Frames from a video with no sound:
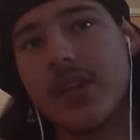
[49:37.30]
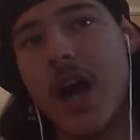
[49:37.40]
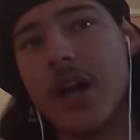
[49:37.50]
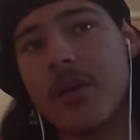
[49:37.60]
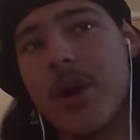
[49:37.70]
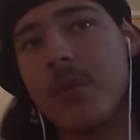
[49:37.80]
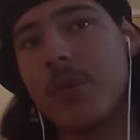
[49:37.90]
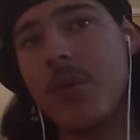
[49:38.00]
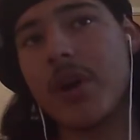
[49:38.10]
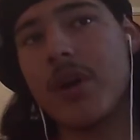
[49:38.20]

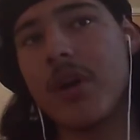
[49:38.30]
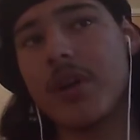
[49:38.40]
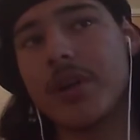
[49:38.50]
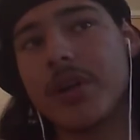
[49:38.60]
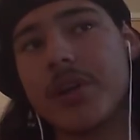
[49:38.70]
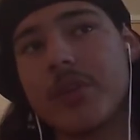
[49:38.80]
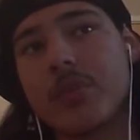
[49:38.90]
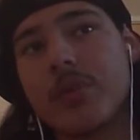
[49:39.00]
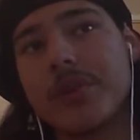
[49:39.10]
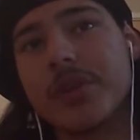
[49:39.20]
wouldn't want to call it a good
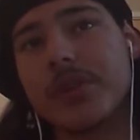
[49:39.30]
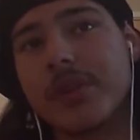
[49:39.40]
movie.